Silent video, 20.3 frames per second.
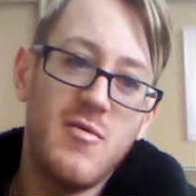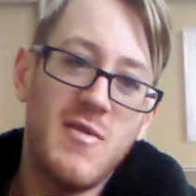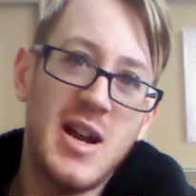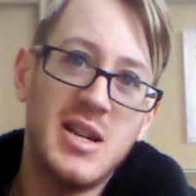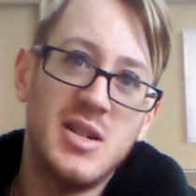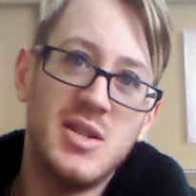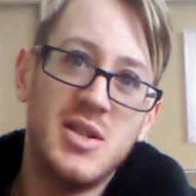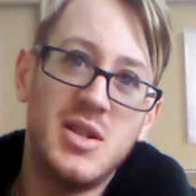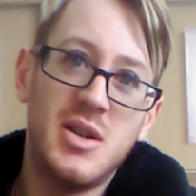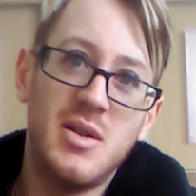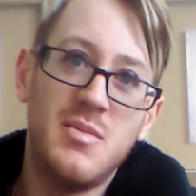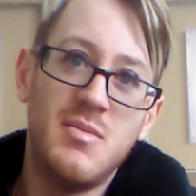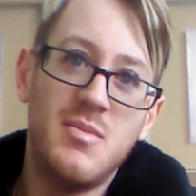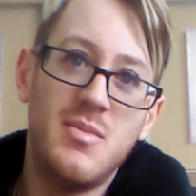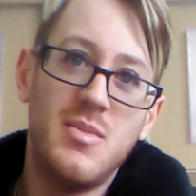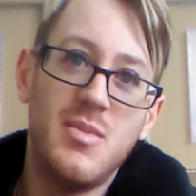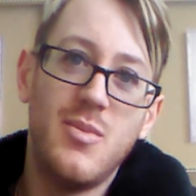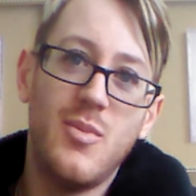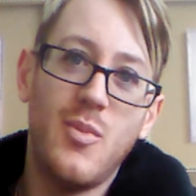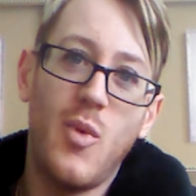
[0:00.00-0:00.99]
random
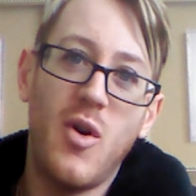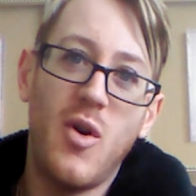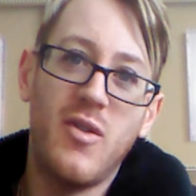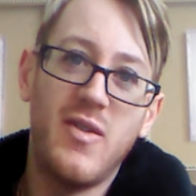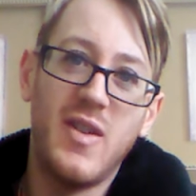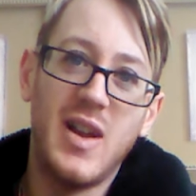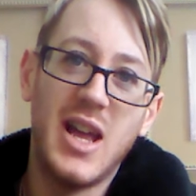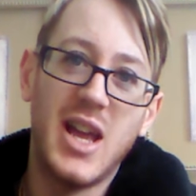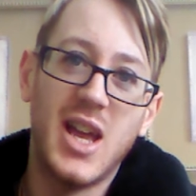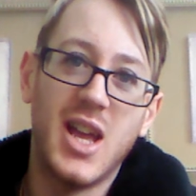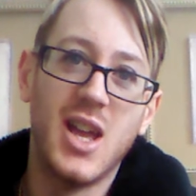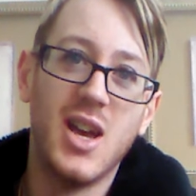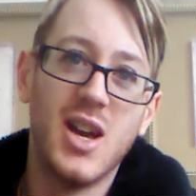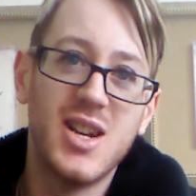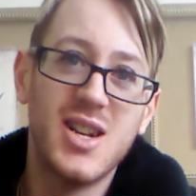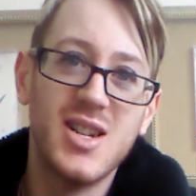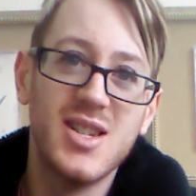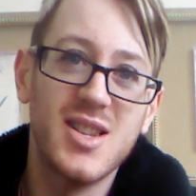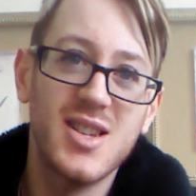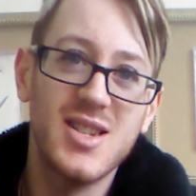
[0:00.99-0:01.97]
waffling,
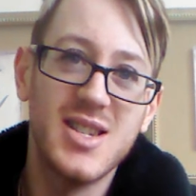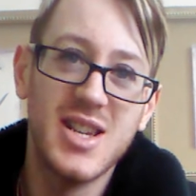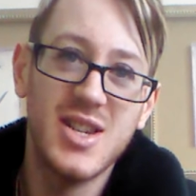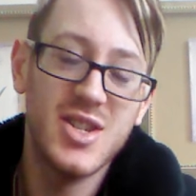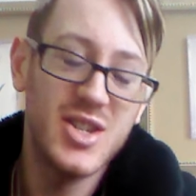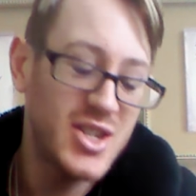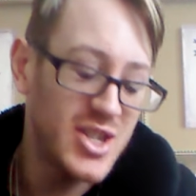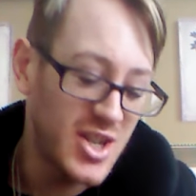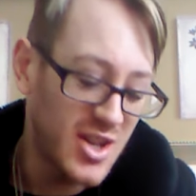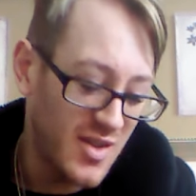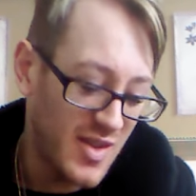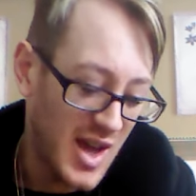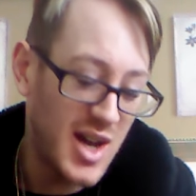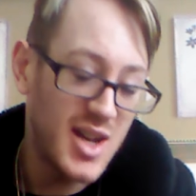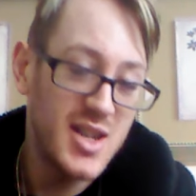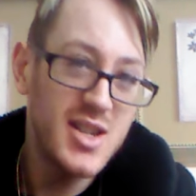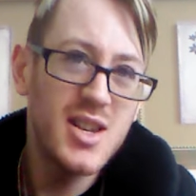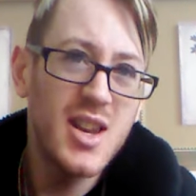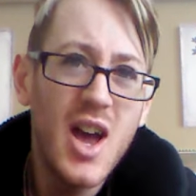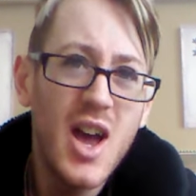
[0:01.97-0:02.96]
because I tend to do
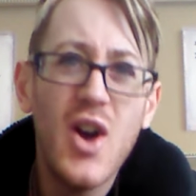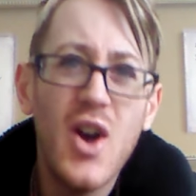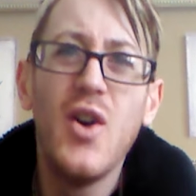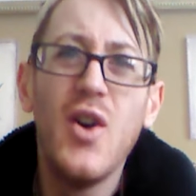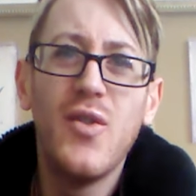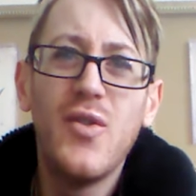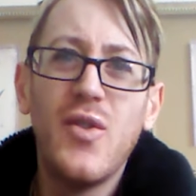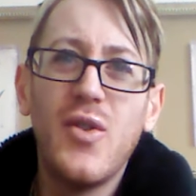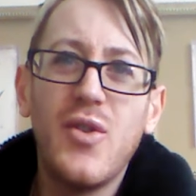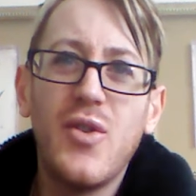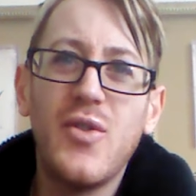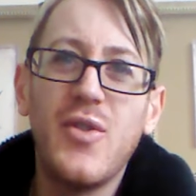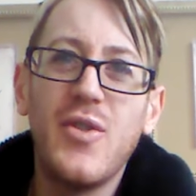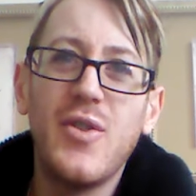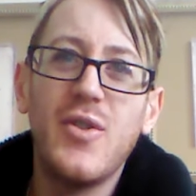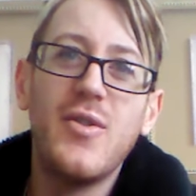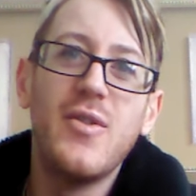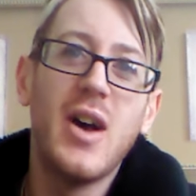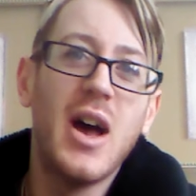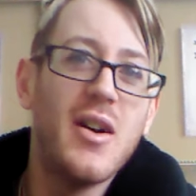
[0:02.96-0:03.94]
that for
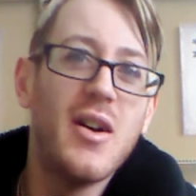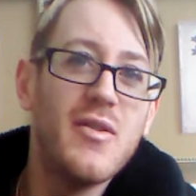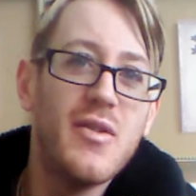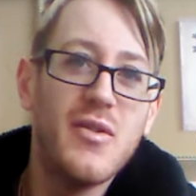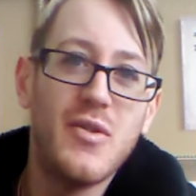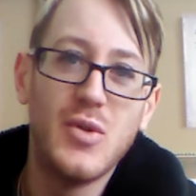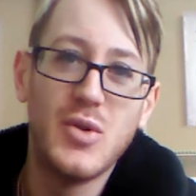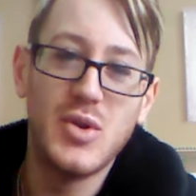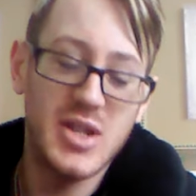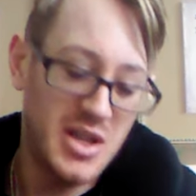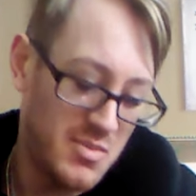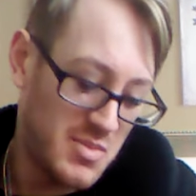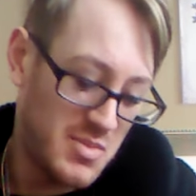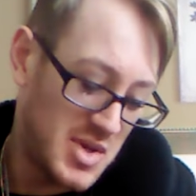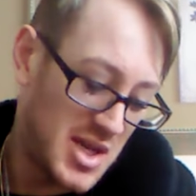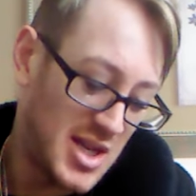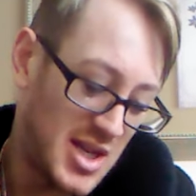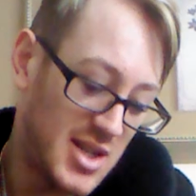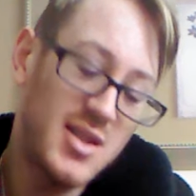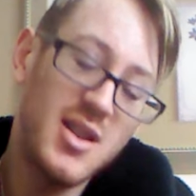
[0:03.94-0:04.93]
40
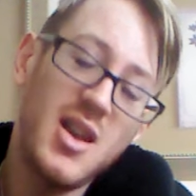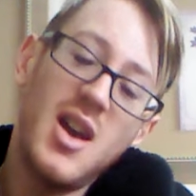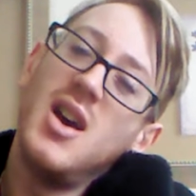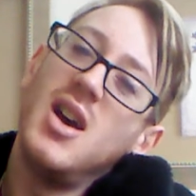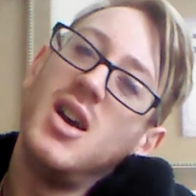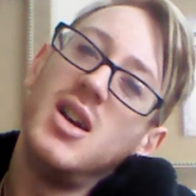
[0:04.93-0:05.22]
minutes.